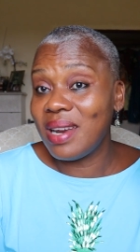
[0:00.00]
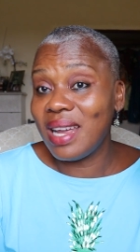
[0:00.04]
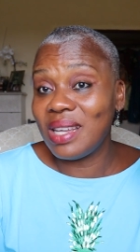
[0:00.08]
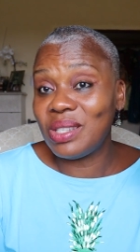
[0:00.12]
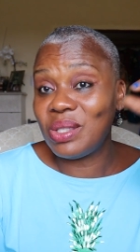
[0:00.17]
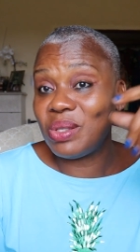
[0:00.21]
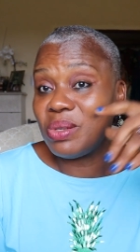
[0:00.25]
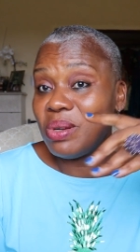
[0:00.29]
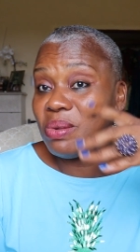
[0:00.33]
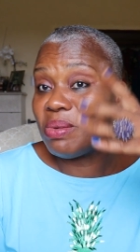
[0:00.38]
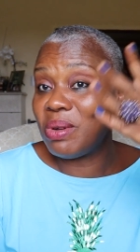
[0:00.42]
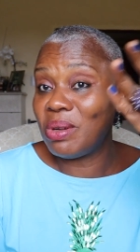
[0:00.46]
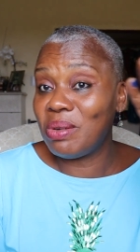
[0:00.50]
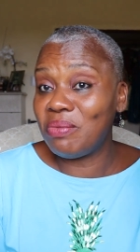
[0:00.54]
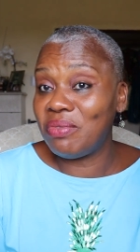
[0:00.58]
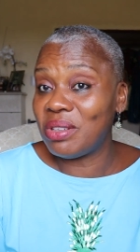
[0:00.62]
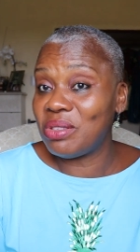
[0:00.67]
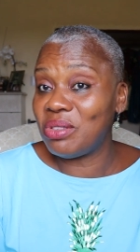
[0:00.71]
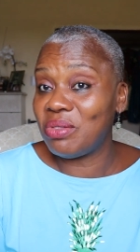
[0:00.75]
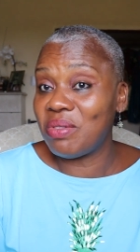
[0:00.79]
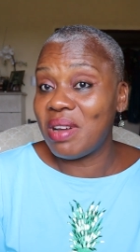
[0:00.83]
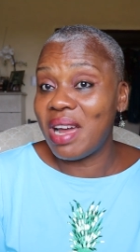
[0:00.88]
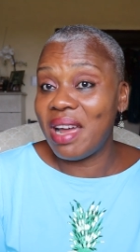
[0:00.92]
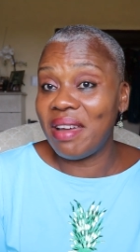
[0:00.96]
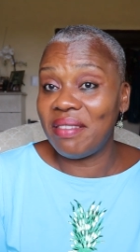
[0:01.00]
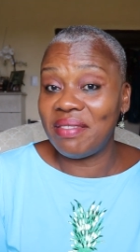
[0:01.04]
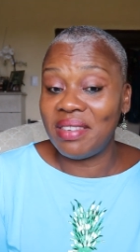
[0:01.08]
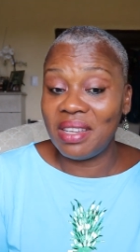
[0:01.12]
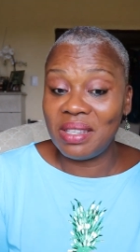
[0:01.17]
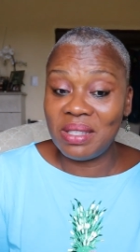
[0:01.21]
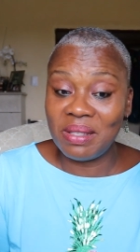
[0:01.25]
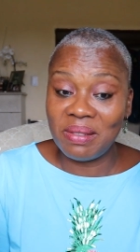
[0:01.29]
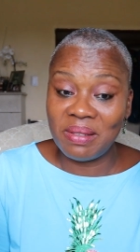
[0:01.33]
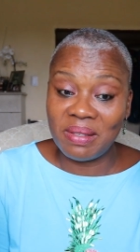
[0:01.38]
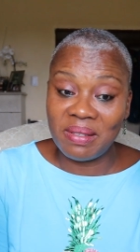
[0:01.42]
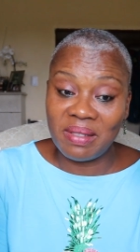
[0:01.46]
That's too long for drive
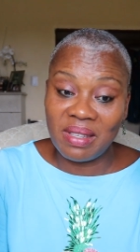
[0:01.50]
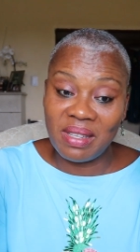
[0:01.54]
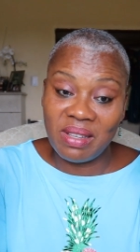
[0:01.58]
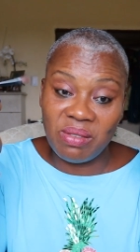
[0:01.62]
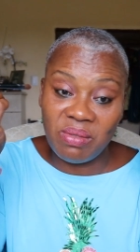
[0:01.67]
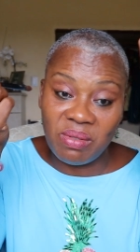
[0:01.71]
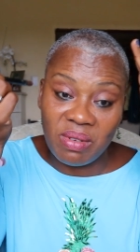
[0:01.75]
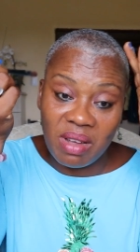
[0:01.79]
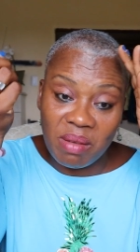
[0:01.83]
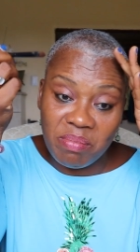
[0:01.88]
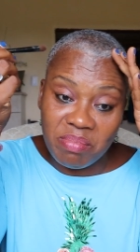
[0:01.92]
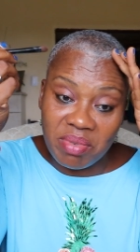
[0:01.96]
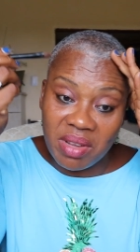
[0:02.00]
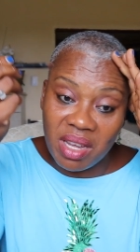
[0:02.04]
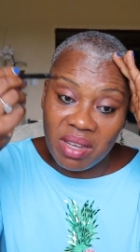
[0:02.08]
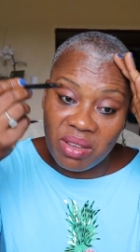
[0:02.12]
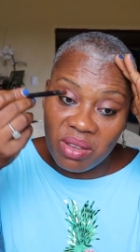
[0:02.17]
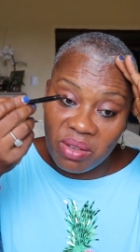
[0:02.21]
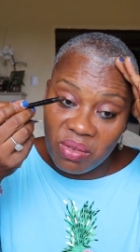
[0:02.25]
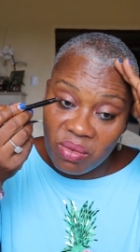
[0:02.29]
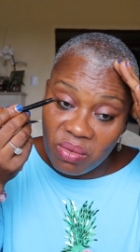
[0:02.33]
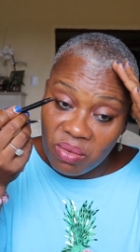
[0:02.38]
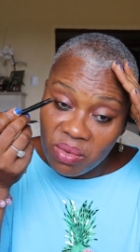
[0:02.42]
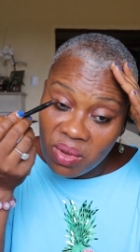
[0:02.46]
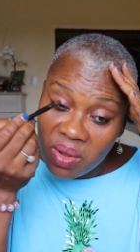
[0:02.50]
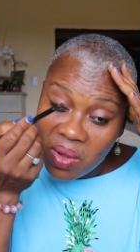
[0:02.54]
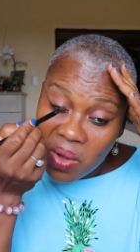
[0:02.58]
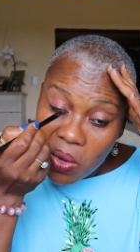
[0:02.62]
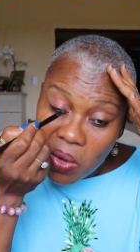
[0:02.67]
just to see you. I beg you.